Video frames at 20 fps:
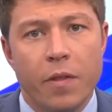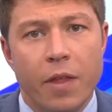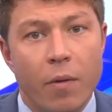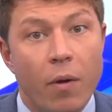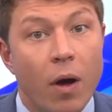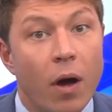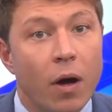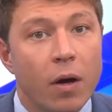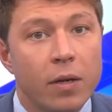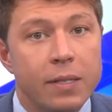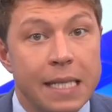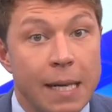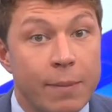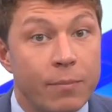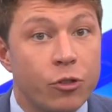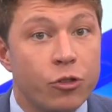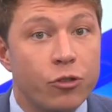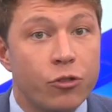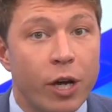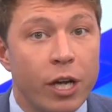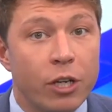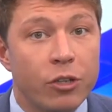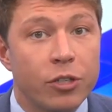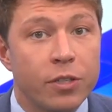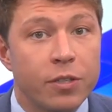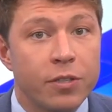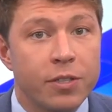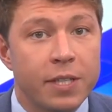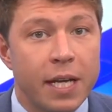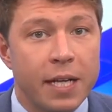There are
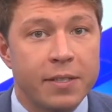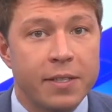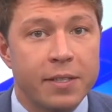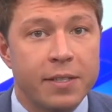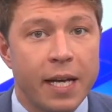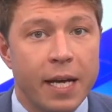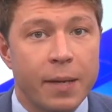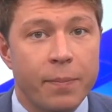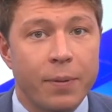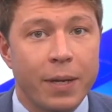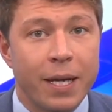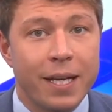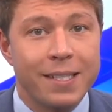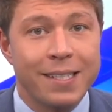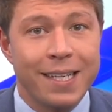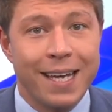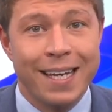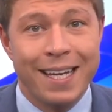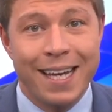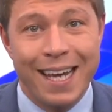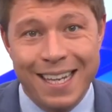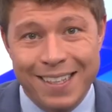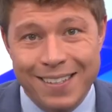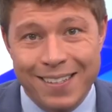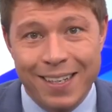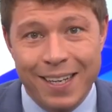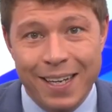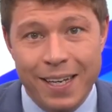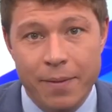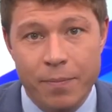demonstrations set to take place in
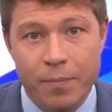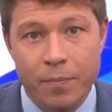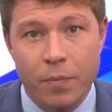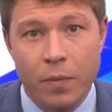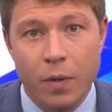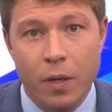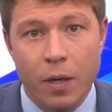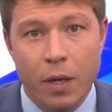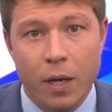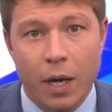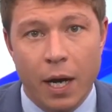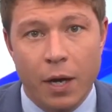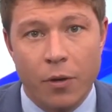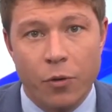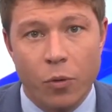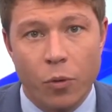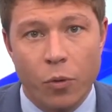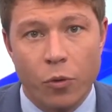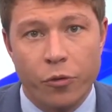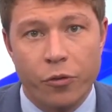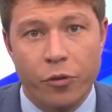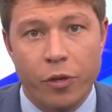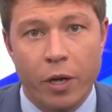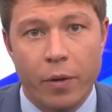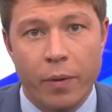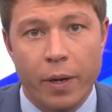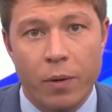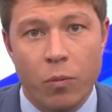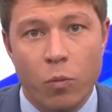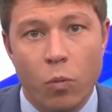Italy and
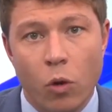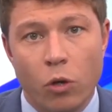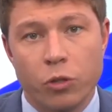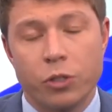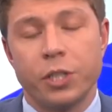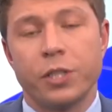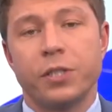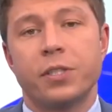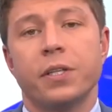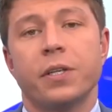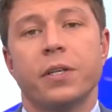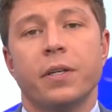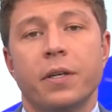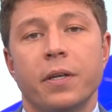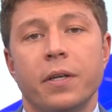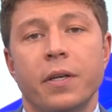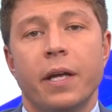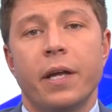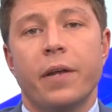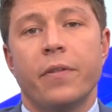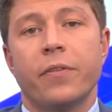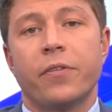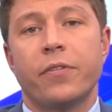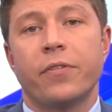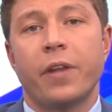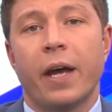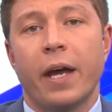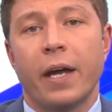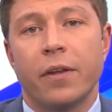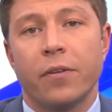also in Washington in the
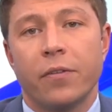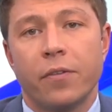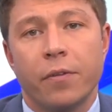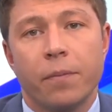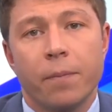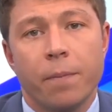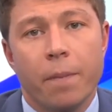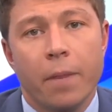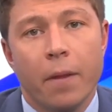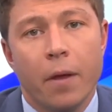States.